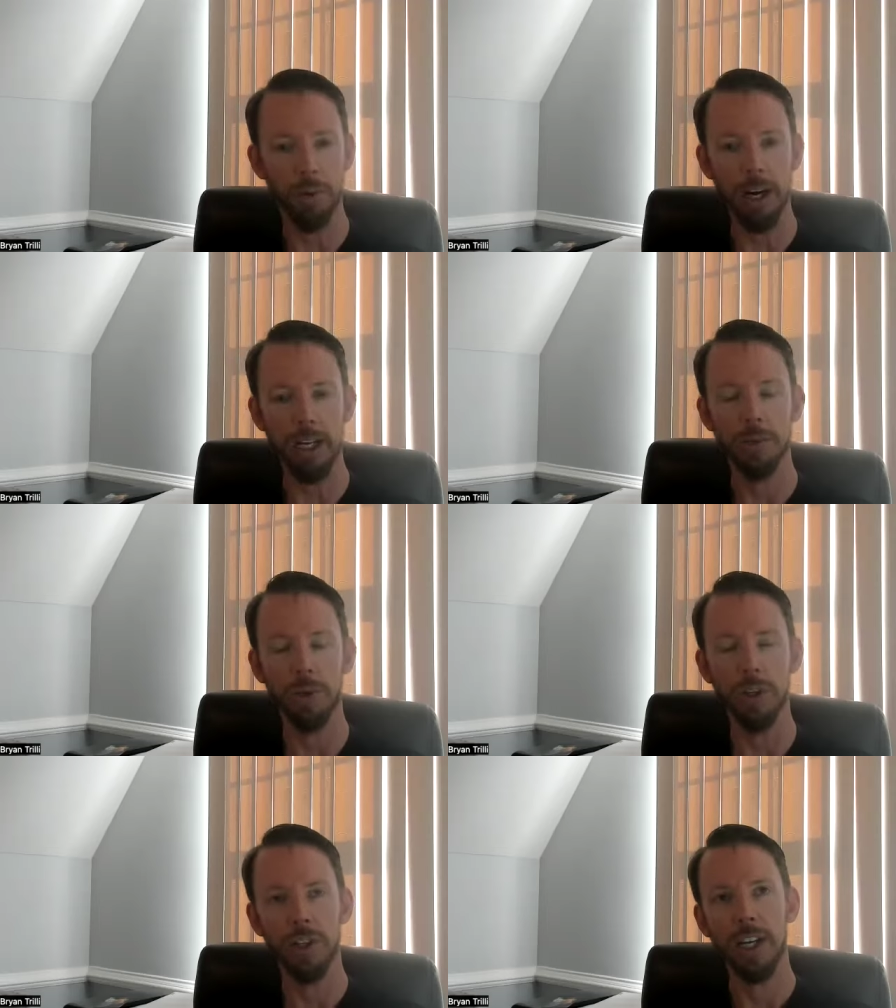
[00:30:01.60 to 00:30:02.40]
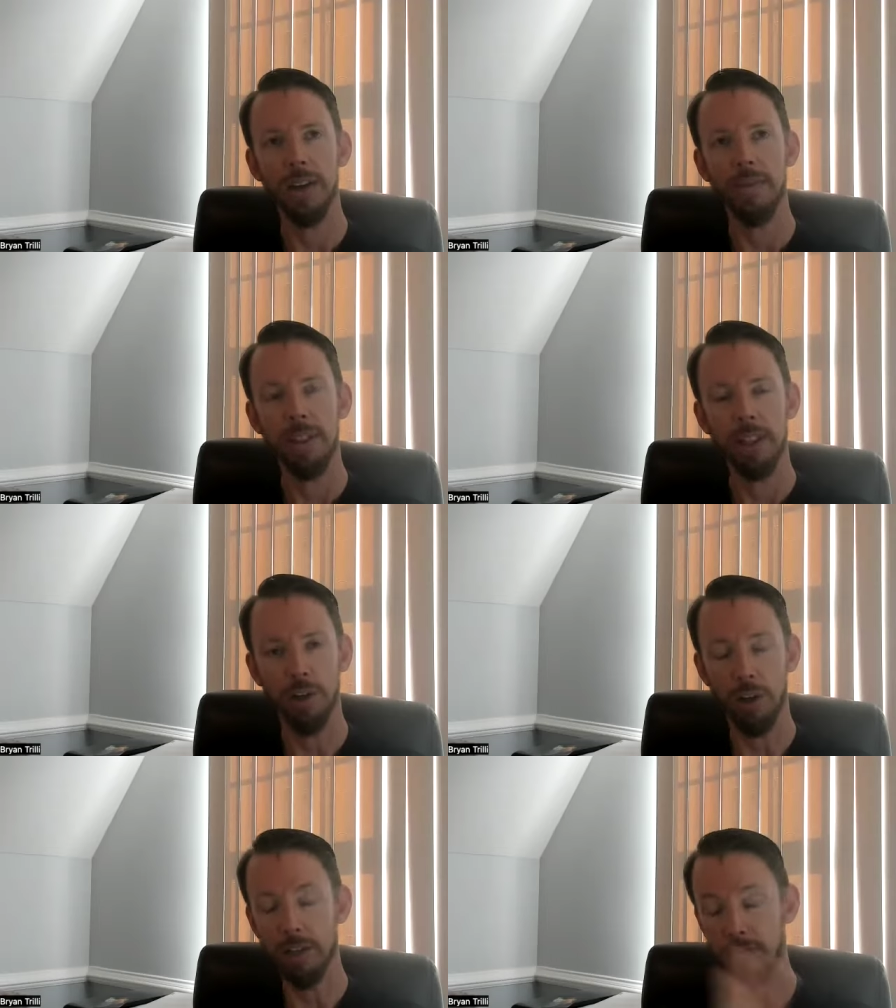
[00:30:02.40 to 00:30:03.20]
brains, which
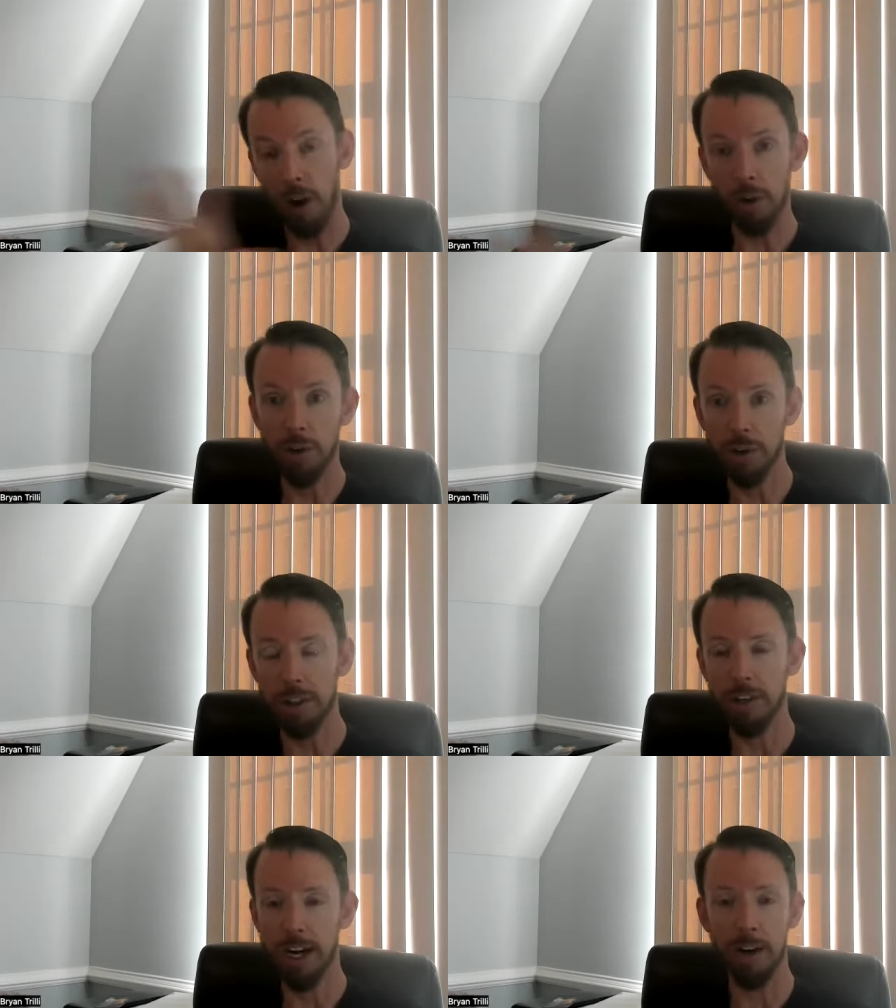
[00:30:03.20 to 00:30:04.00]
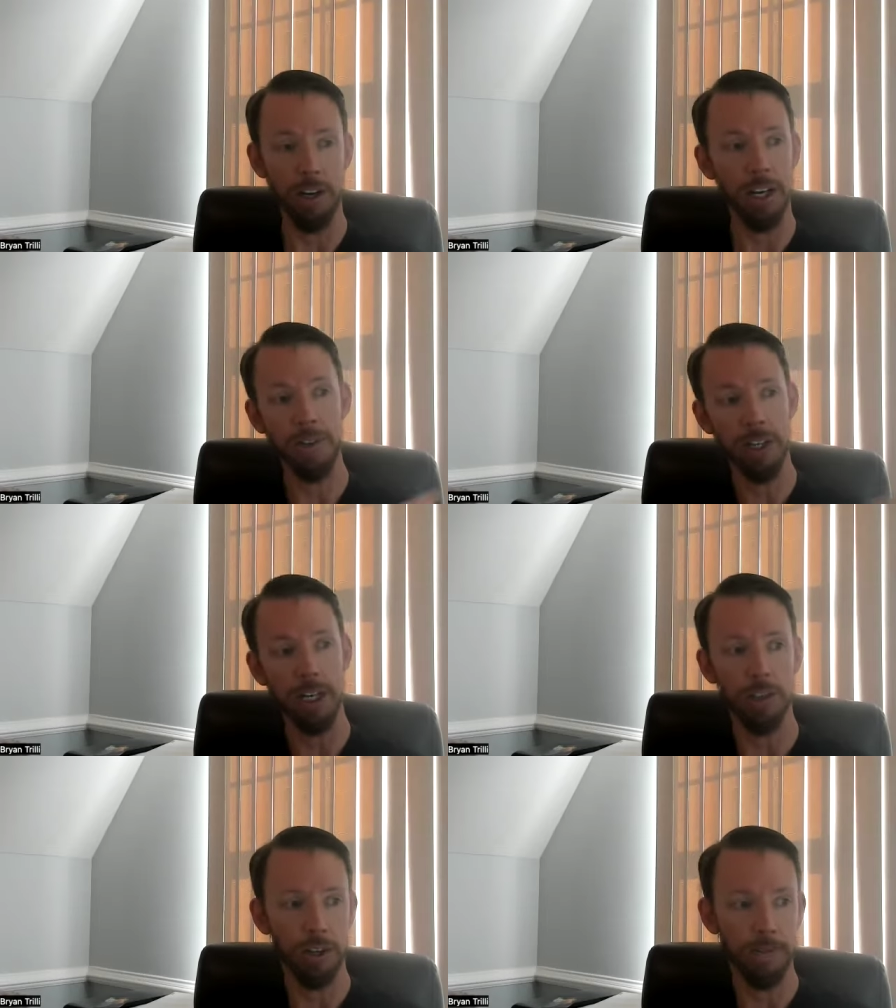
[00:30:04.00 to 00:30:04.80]
so let's follow your theory out and even
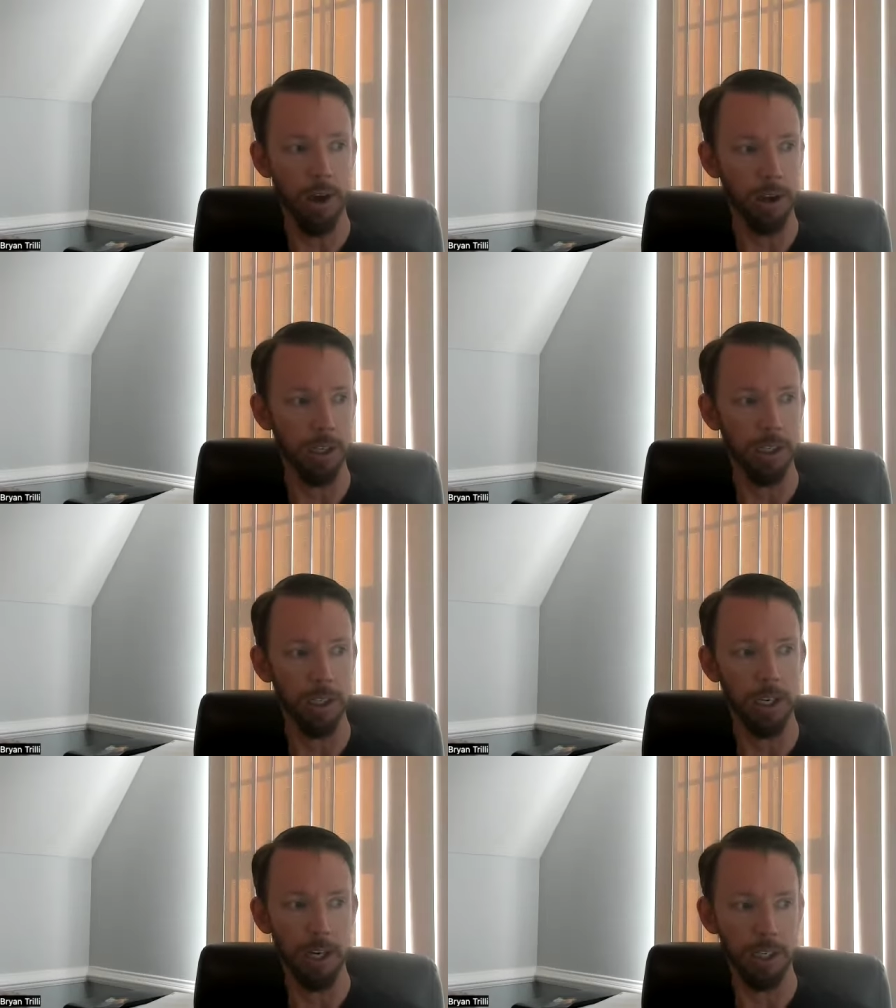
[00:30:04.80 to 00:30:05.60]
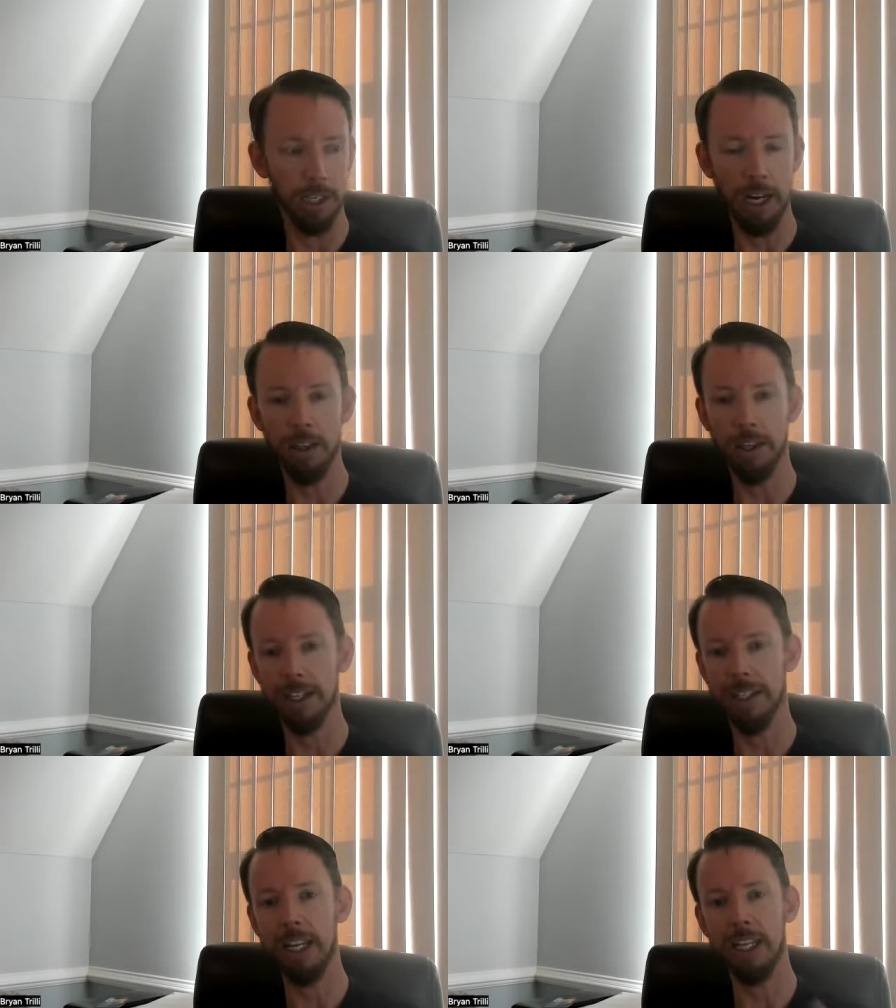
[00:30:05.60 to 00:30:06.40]
take so Jeff Hawkins is an, is an
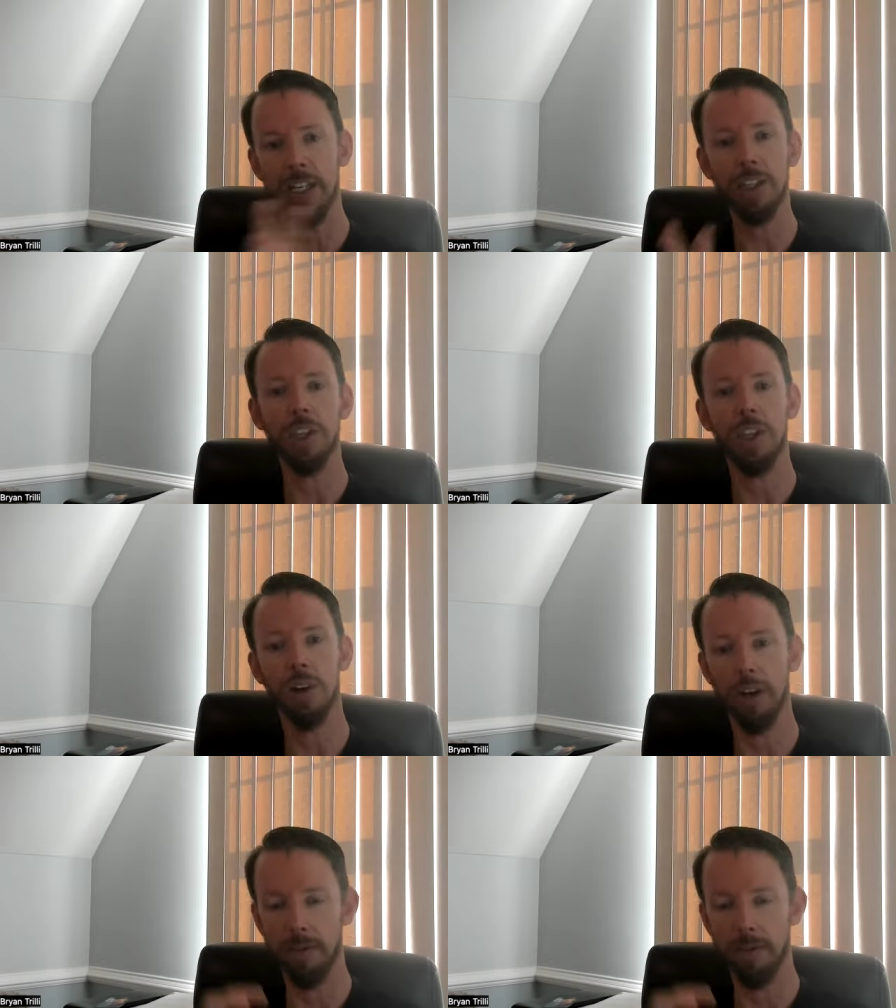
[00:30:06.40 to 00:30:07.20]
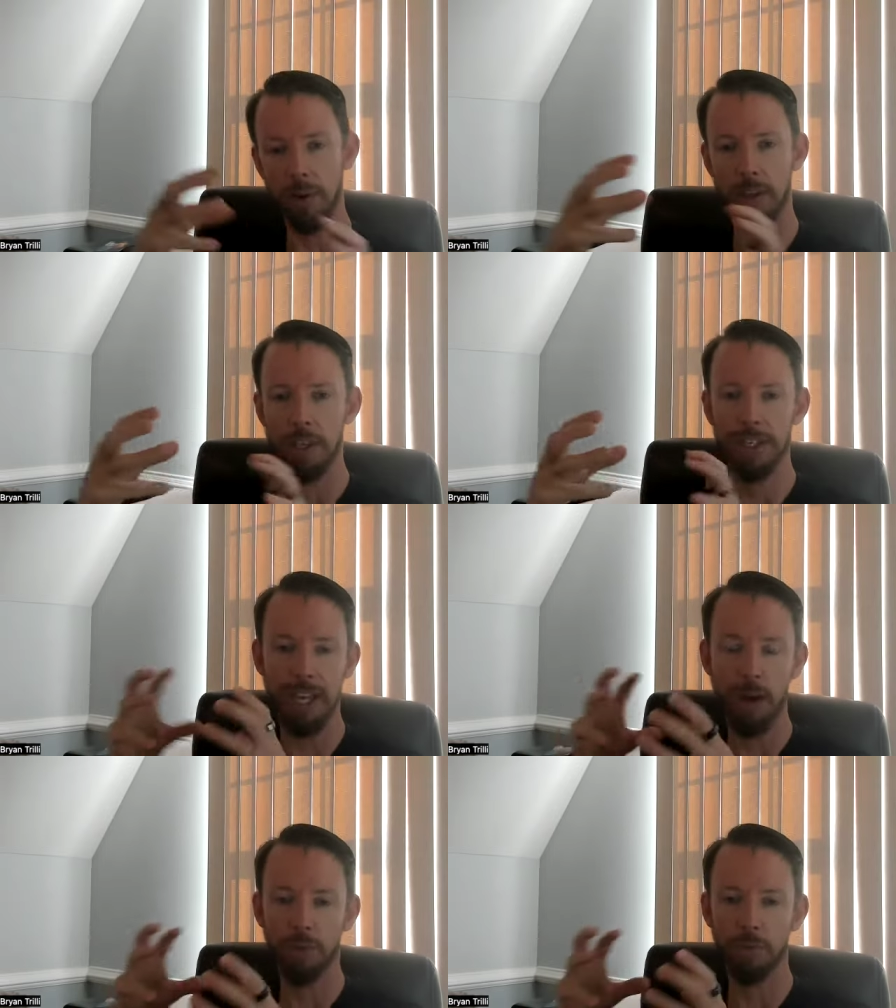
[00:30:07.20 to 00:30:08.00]
atheist, take his theory of okay, these
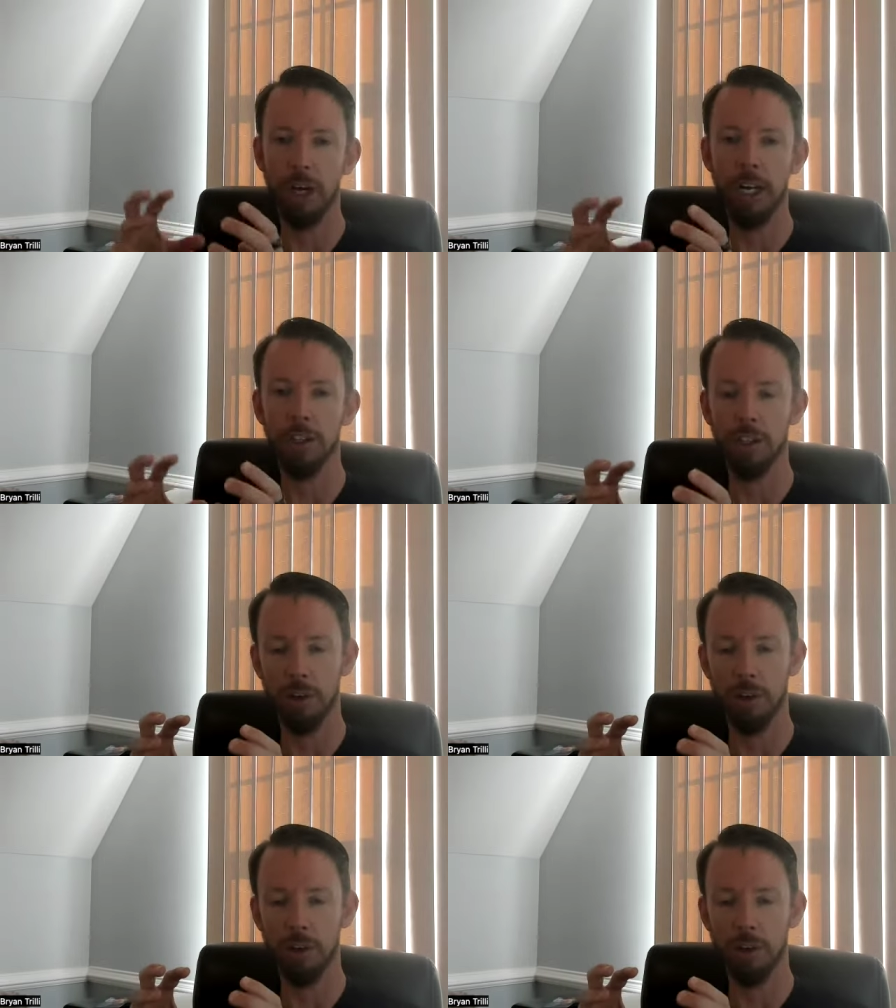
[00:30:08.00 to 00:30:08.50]
thousand brains.